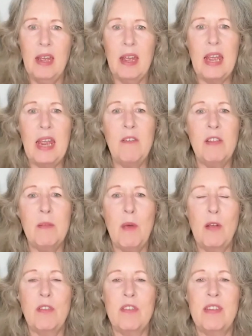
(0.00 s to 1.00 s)
Even the
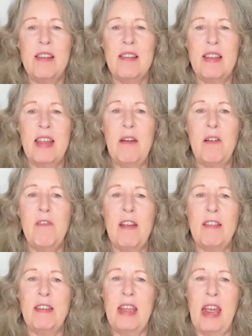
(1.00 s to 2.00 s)
most sincere
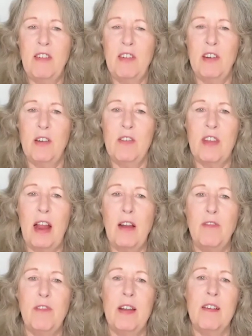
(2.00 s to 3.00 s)
investigation of
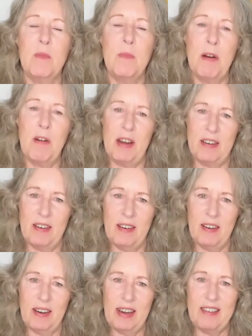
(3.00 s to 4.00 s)
self and spirit,
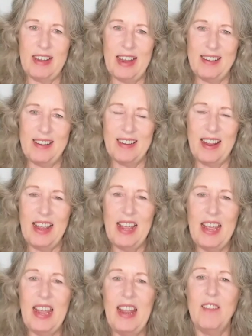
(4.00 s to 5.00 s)
he says,
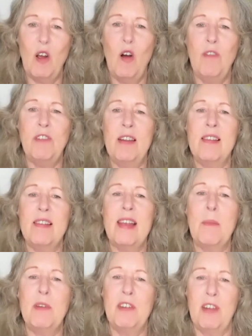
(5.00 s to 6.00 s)
is often
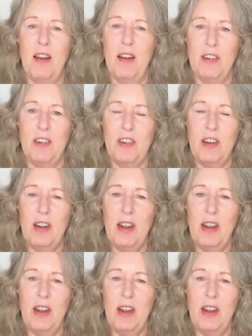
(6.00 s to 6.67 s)
sabotaged